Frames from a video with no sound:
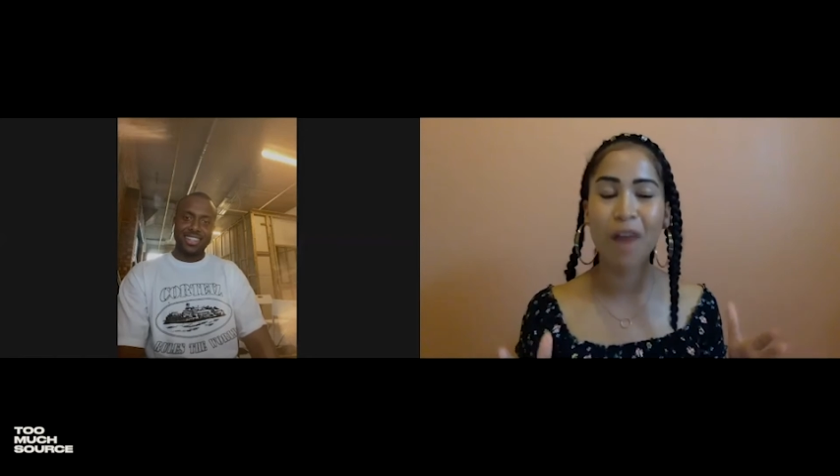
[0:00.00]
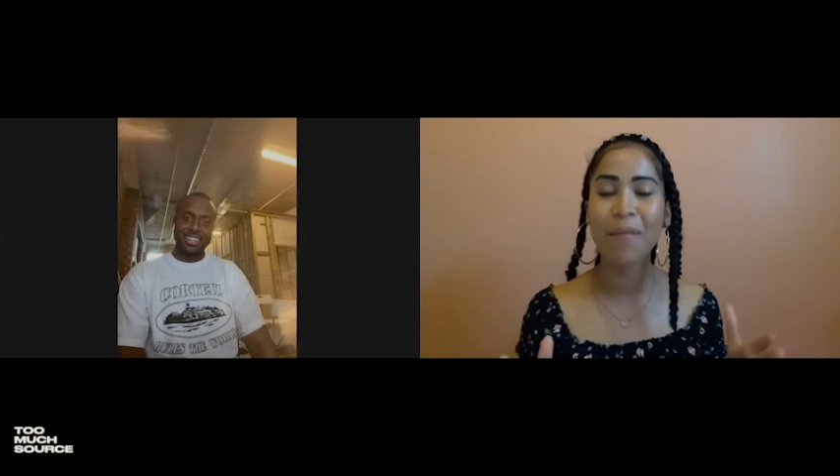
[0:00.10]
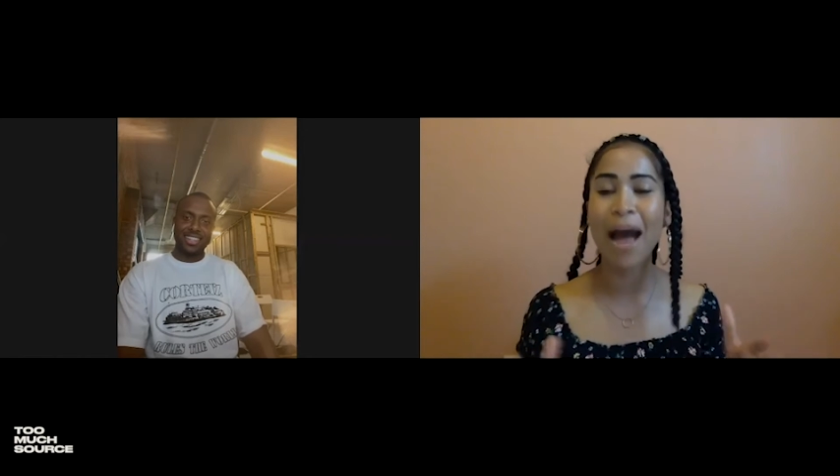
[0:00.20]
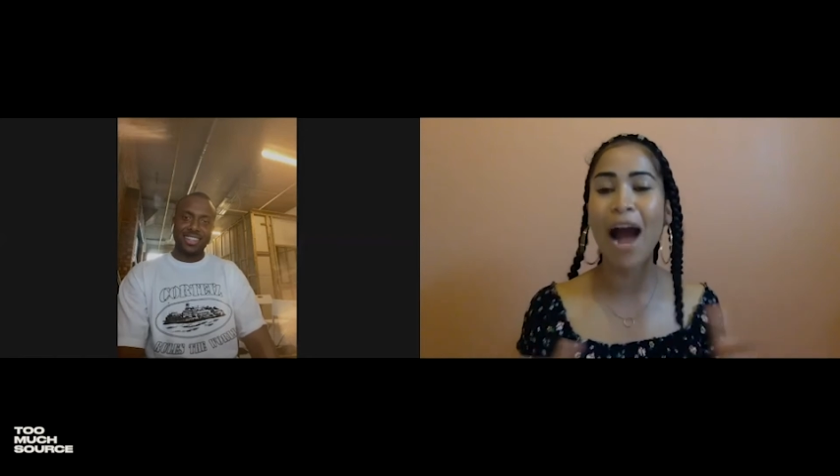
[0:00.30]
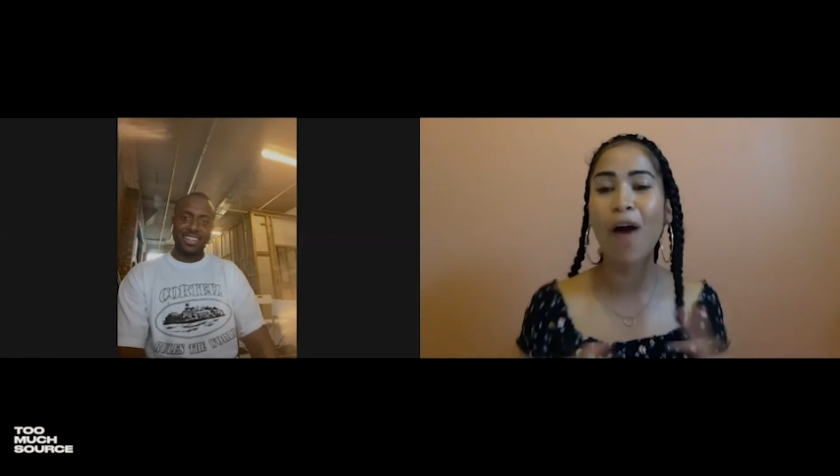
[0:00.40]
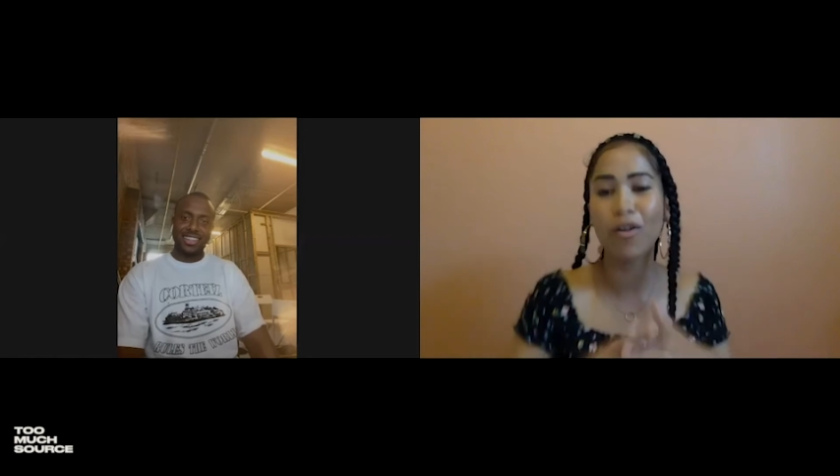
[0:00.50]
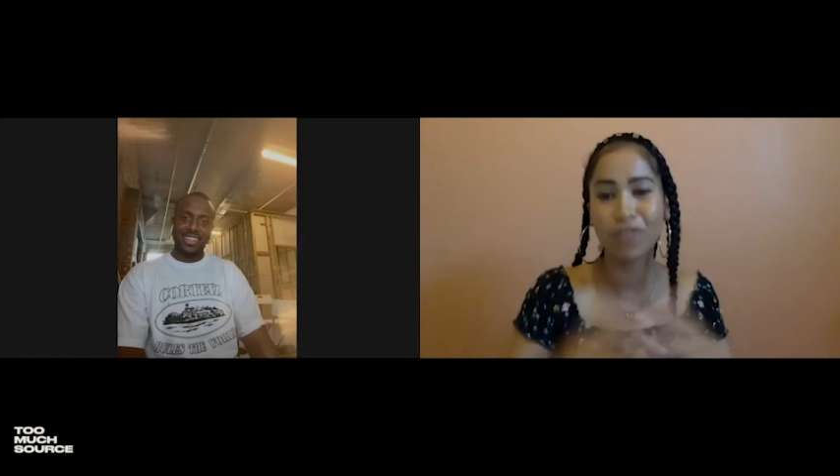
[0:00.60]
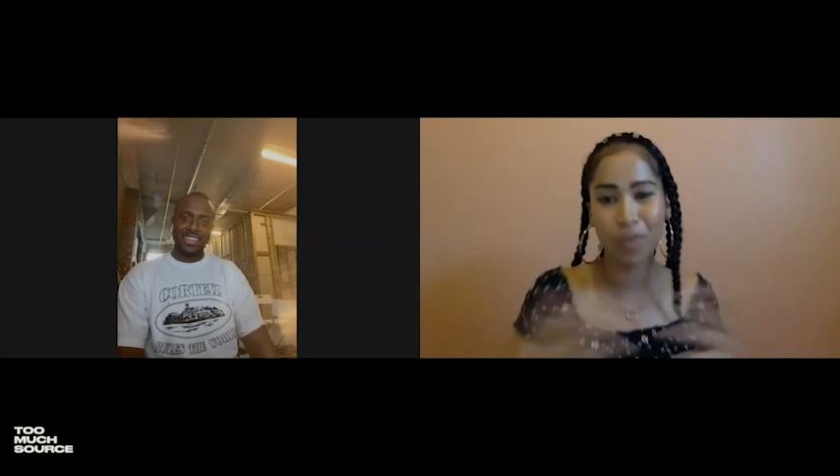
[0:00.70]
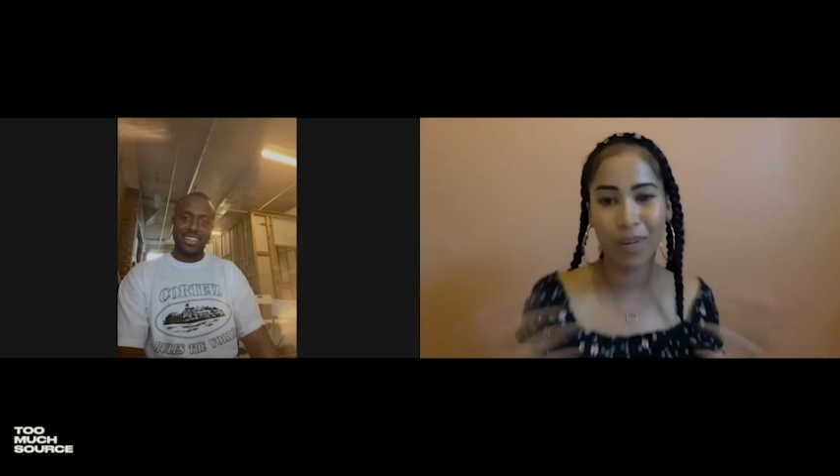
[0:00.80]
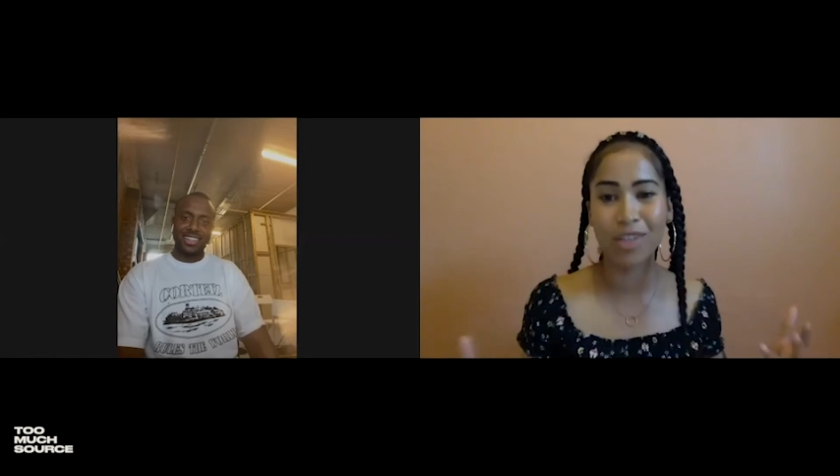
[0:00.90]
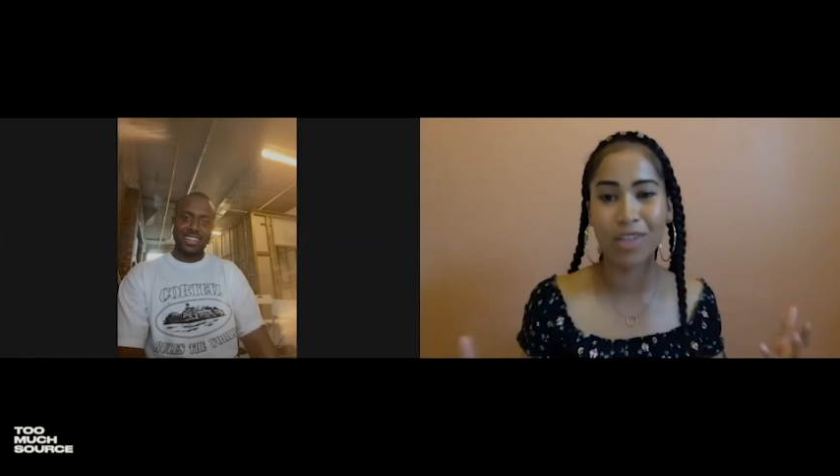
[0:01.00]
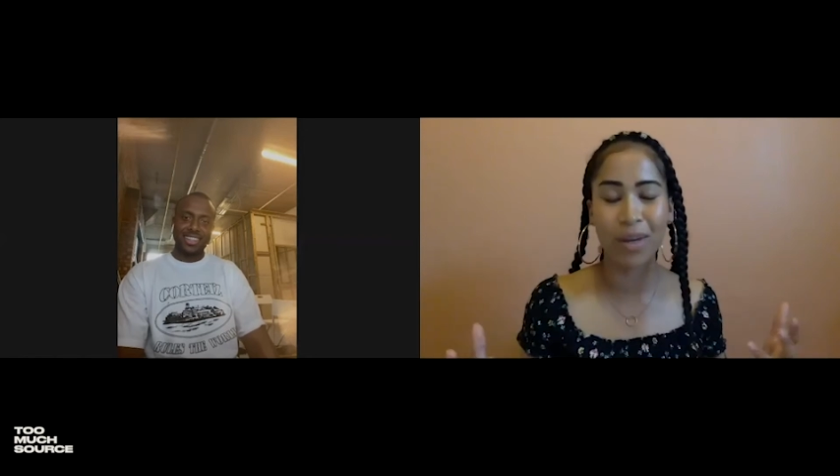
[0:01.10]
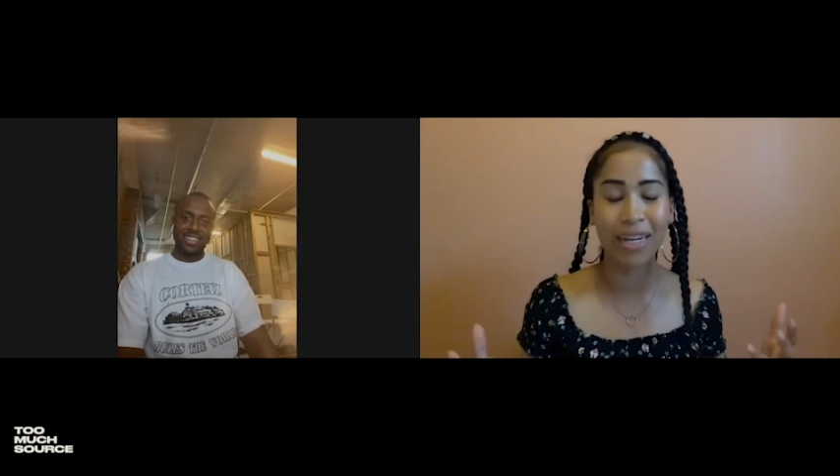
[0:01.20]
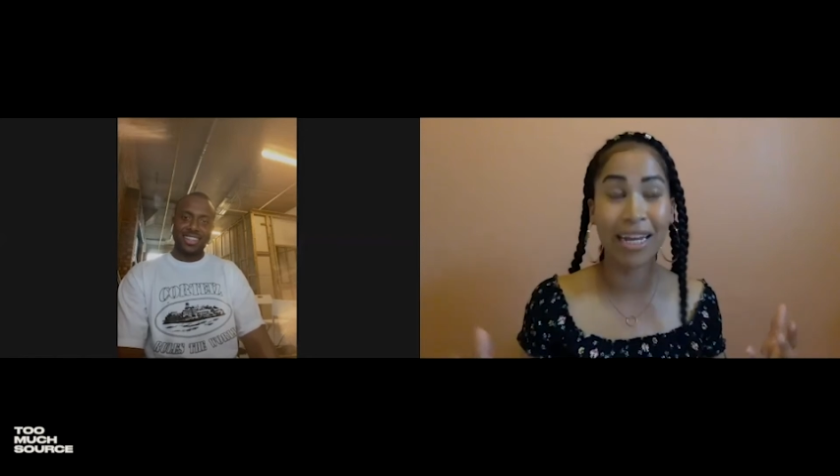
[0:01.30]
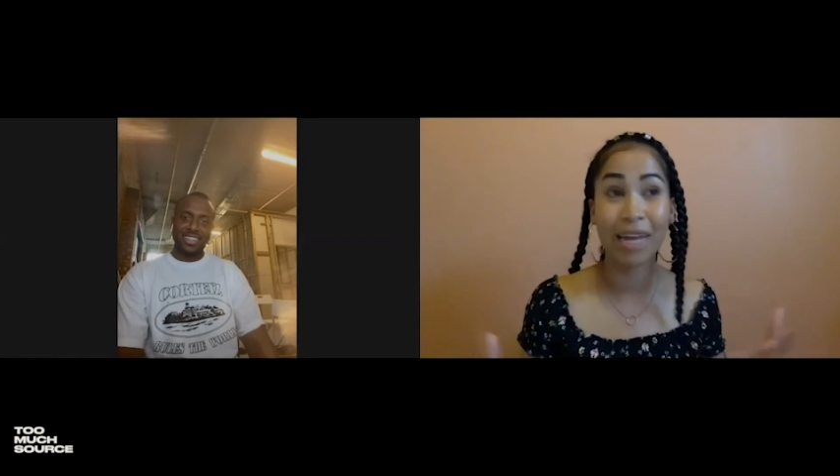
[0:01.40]
come out of
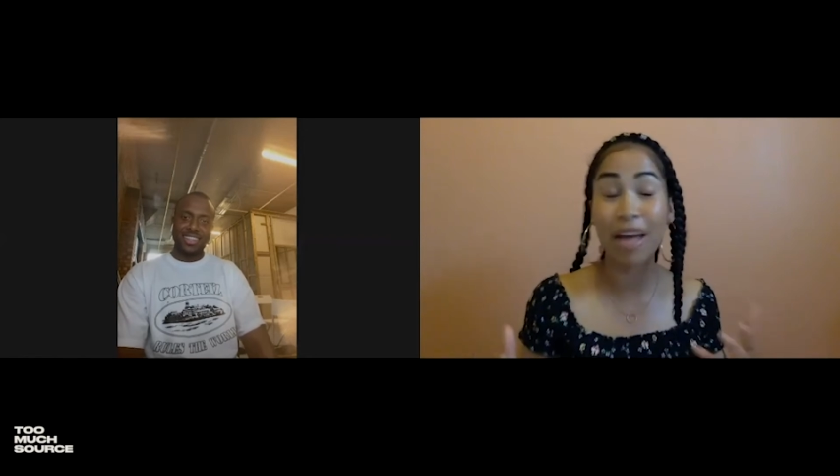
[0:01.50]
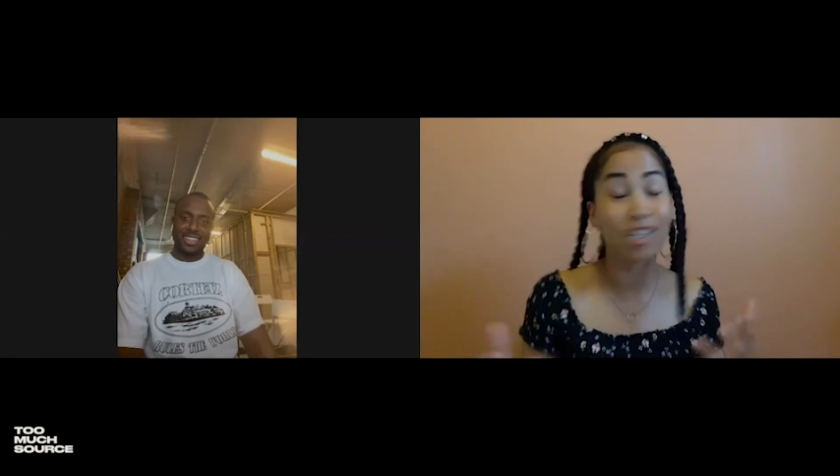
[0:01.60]
2020,